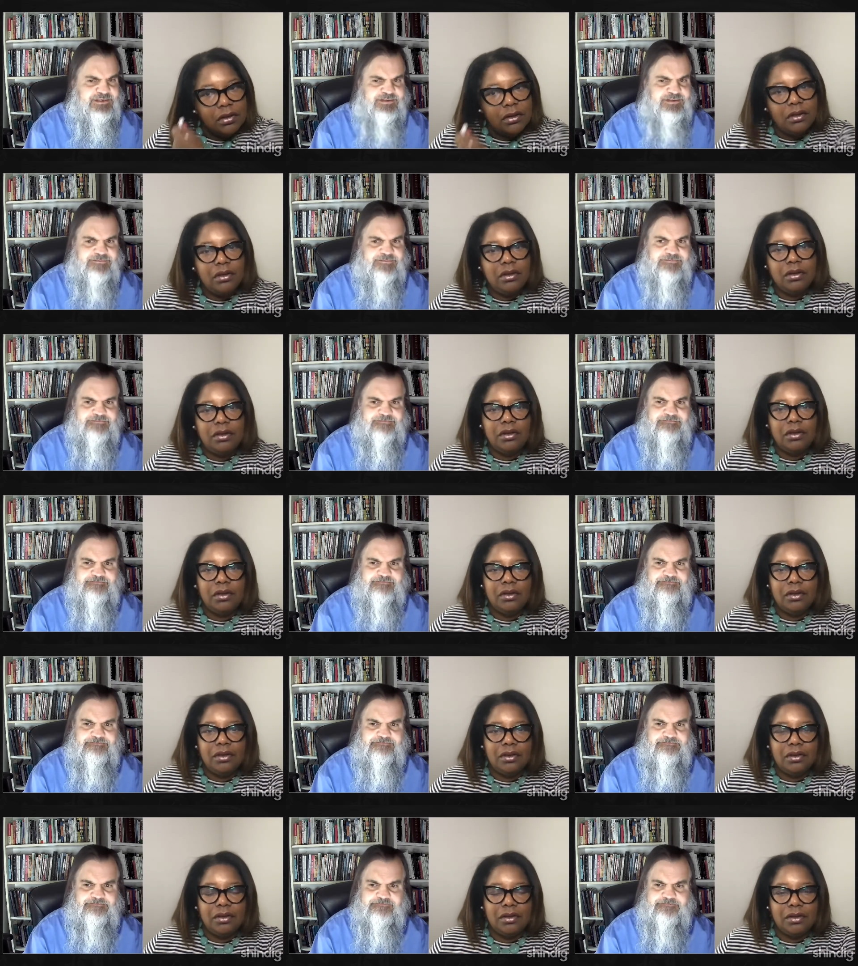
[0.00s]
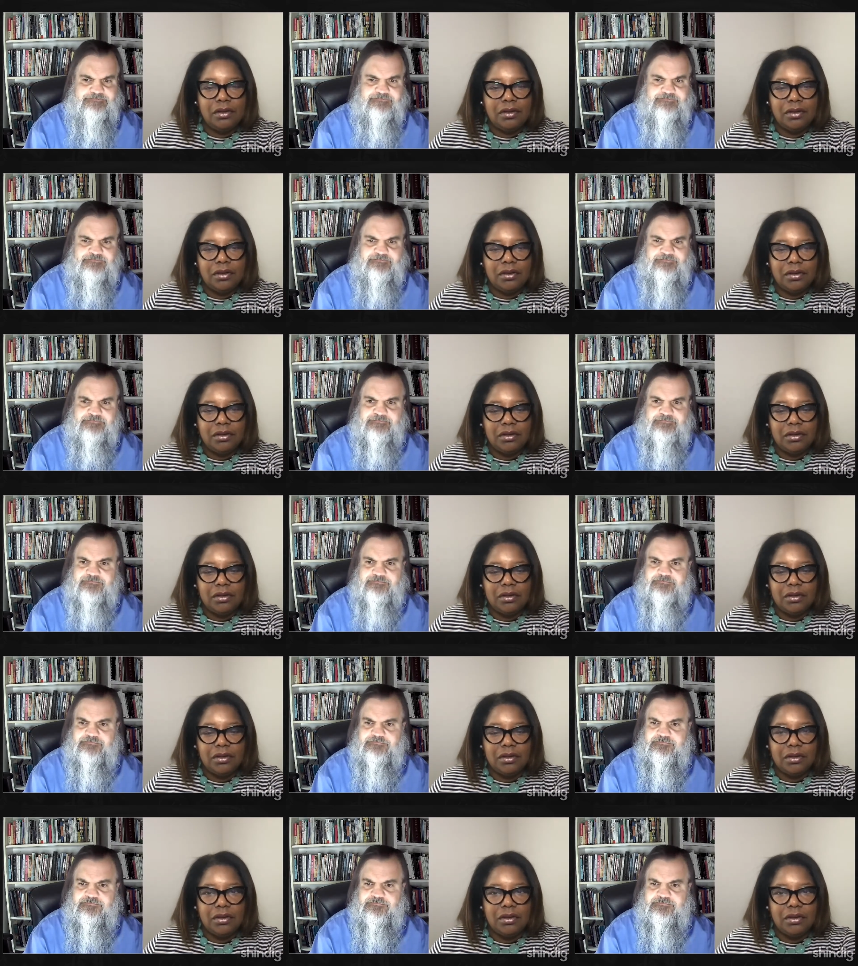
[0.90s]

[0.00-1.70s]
Nothing is said.